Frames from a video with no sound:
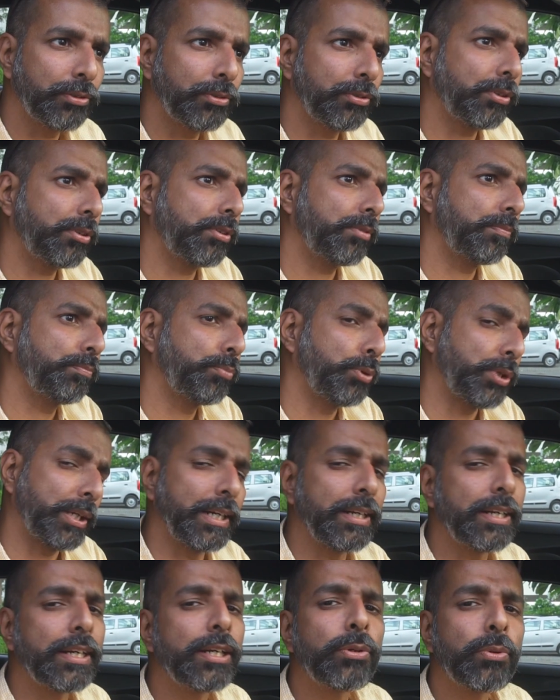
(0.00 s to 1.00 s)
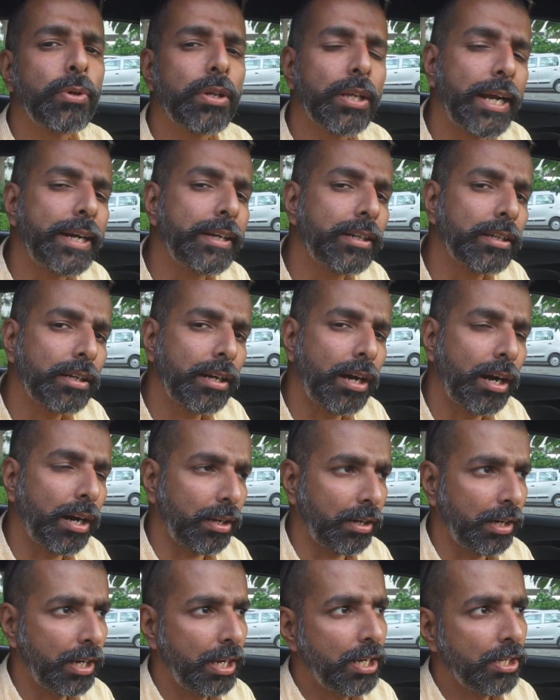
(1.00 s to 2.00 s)
you're putting it into a lighter
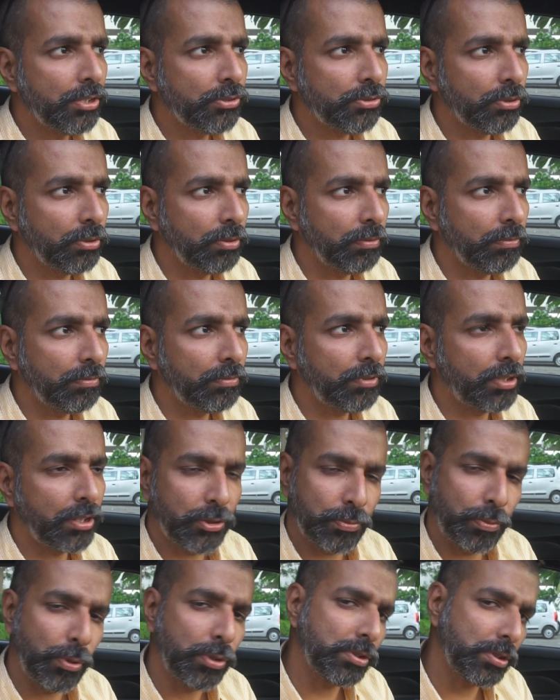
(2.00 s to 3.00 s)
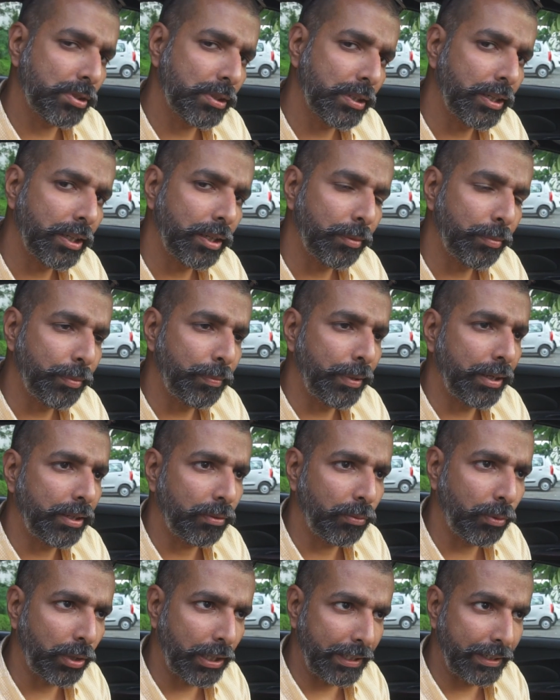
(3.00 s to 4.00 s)
car. So the response is a little bit
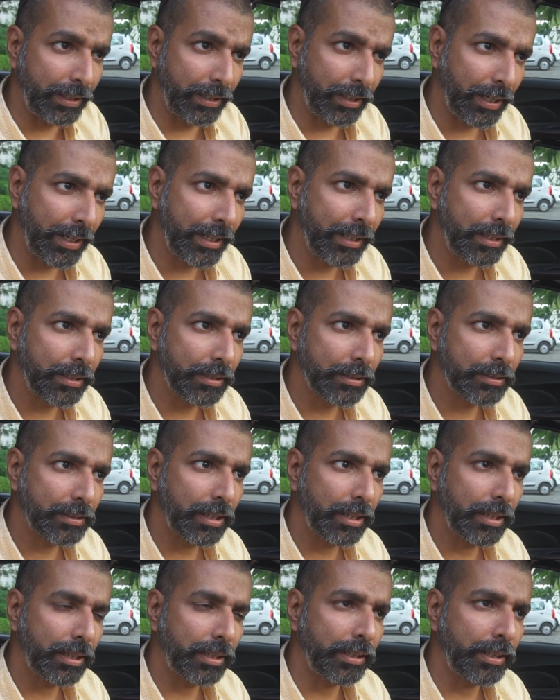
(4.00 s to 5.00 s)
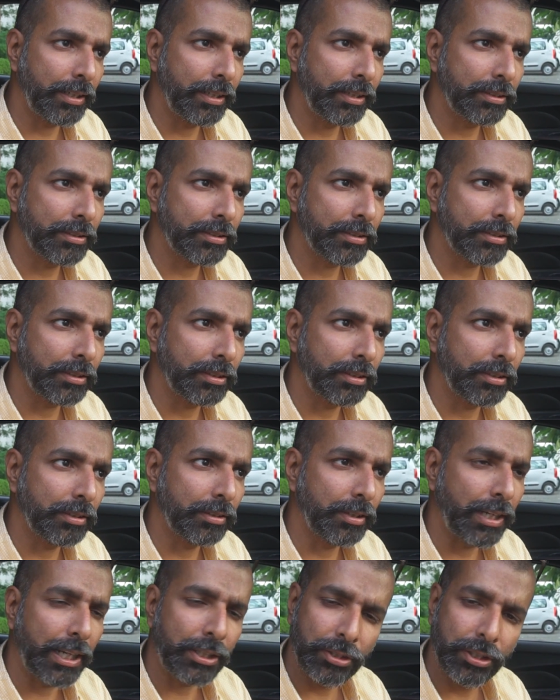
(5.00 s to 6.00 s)
better. What I did like is that it's
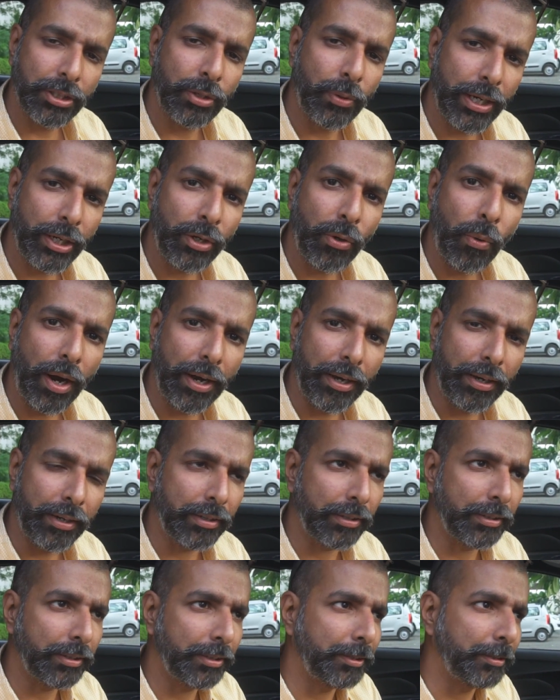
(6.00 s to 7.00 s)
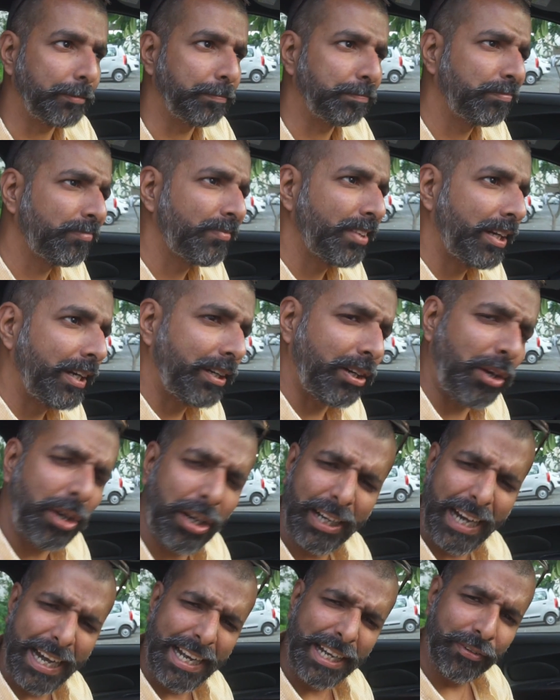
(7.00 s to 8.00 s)
actually quite quiet. It
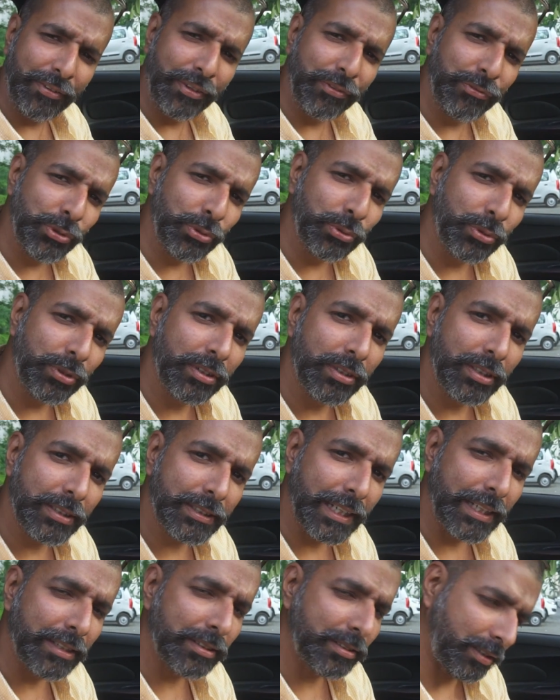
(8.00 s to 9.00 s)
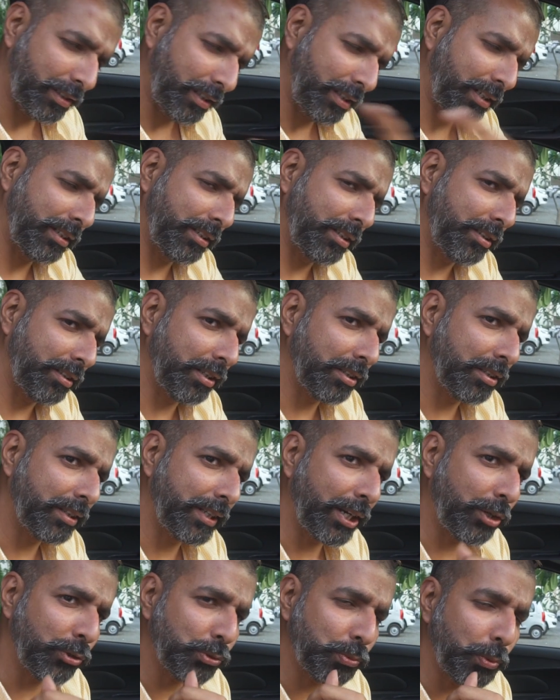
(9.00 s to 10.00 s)
kind of gives you the sense, and
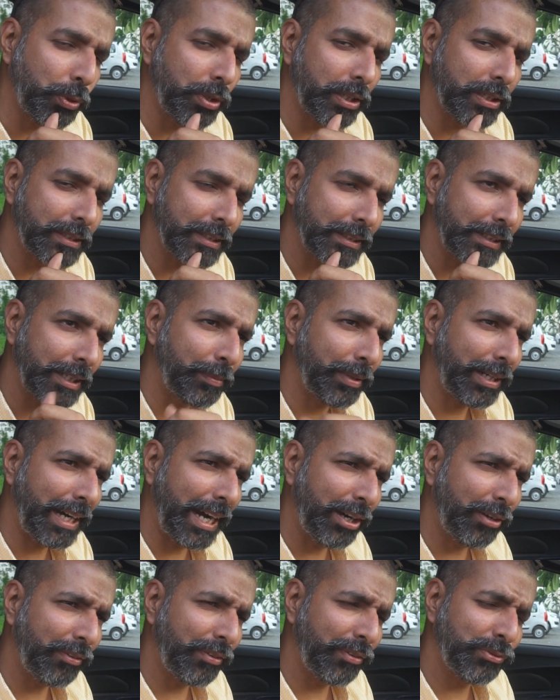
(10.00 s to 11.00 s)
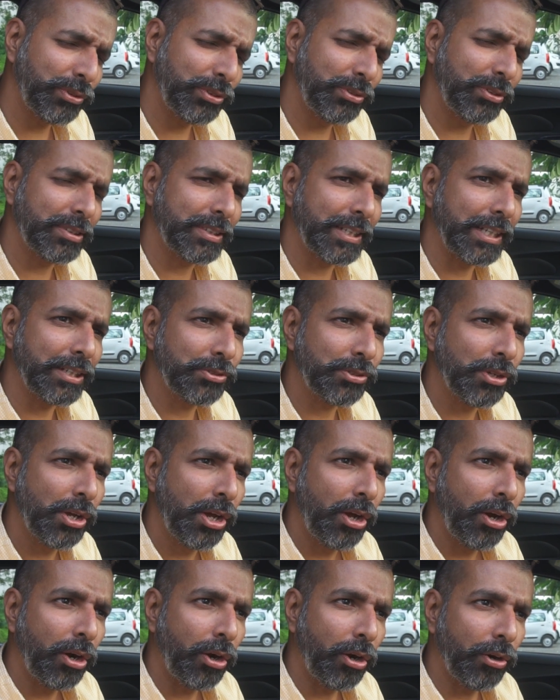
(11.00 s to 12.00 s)
the EcoSport does the same, it kind of gives you the sense
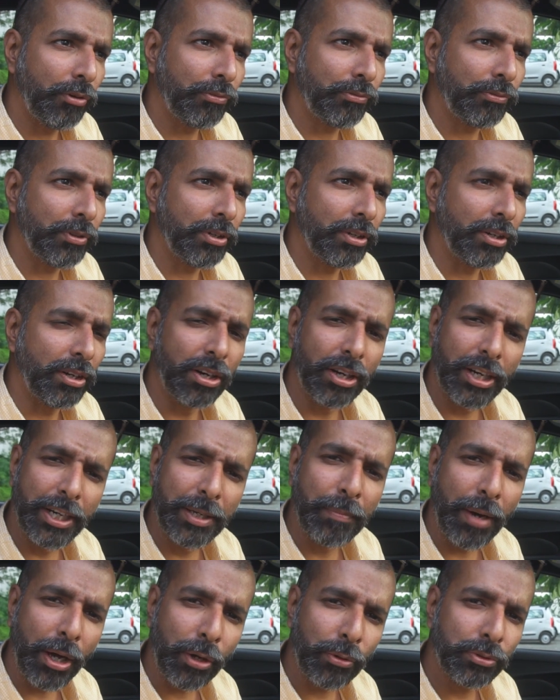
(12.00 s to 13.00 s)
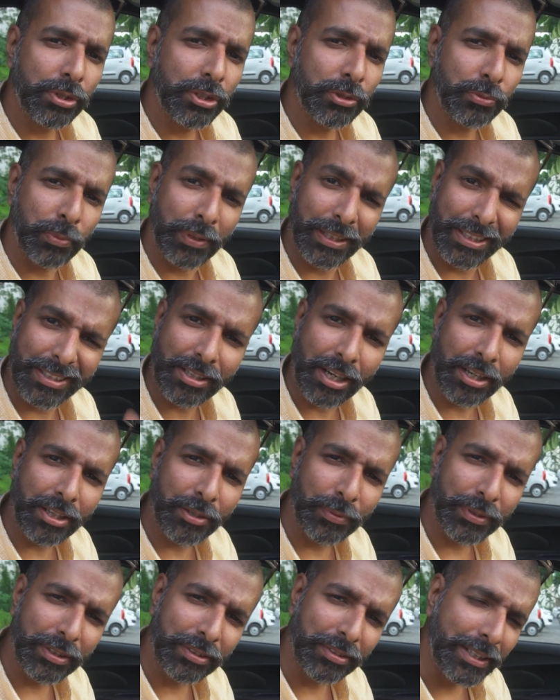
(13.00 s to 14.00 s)
of early Marutis when they started
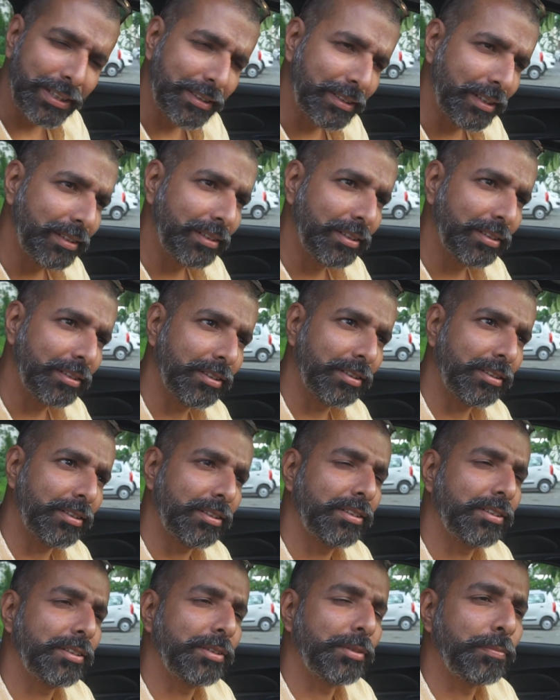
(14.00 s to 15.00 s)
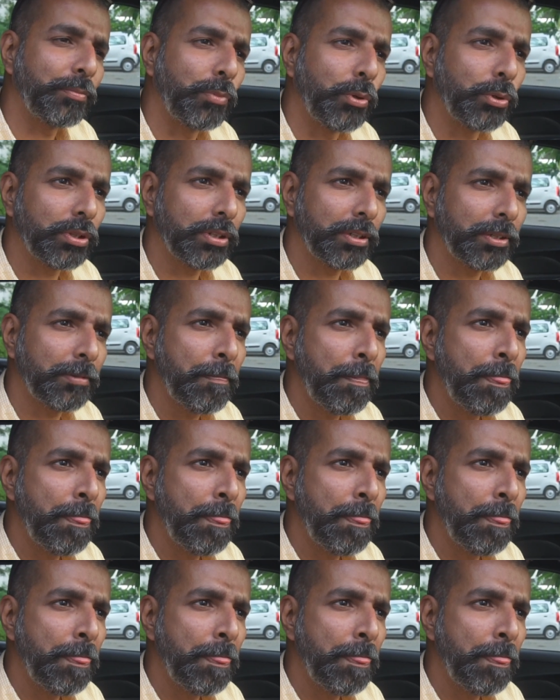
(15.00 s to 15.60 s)
with the 3-cylinder motor.